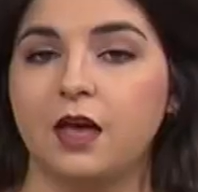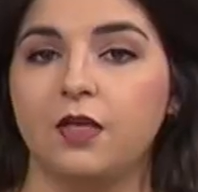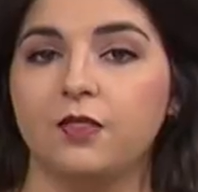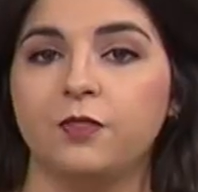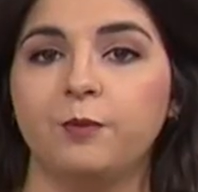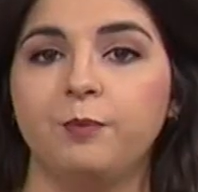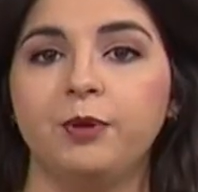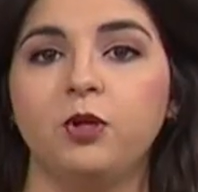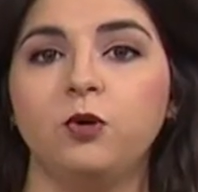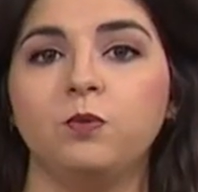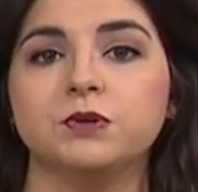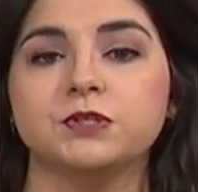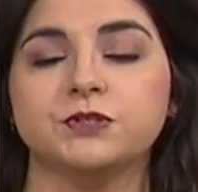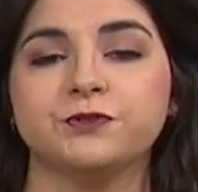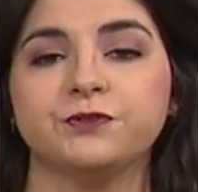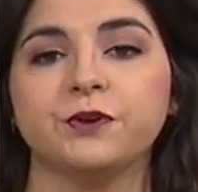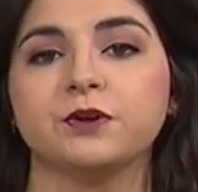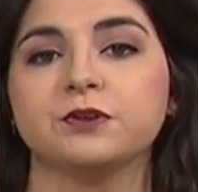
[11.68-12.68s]
The bill was
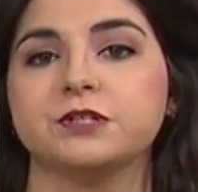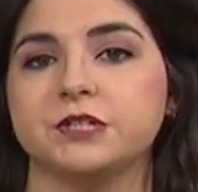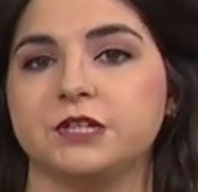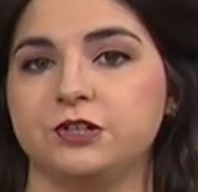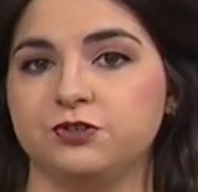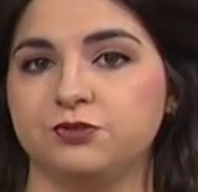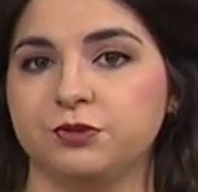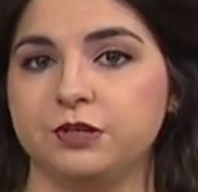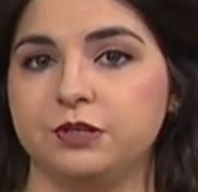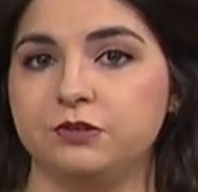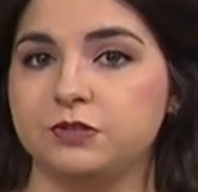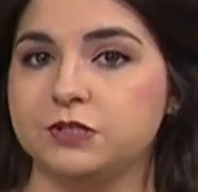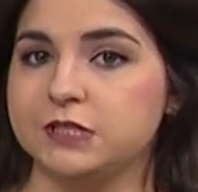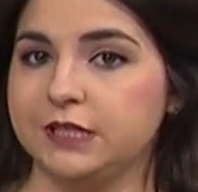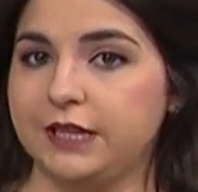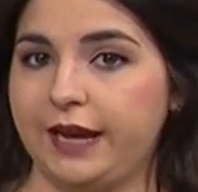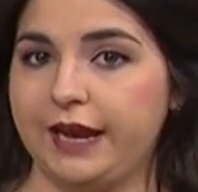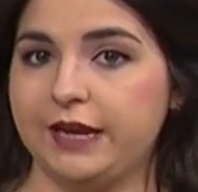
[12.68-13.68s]
first introduced
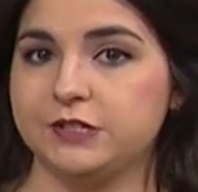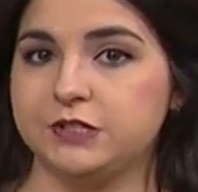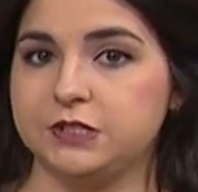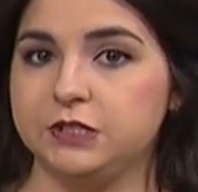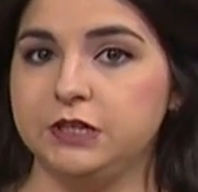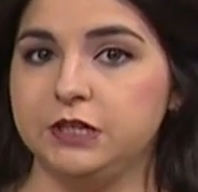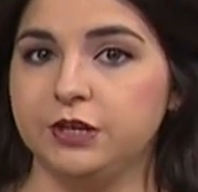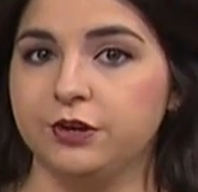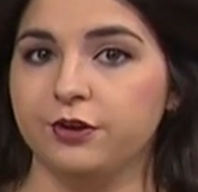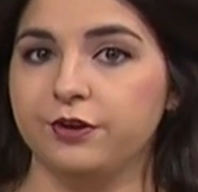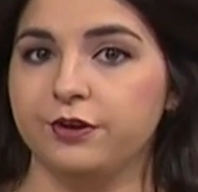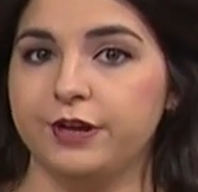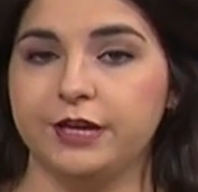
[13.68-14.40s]
last year.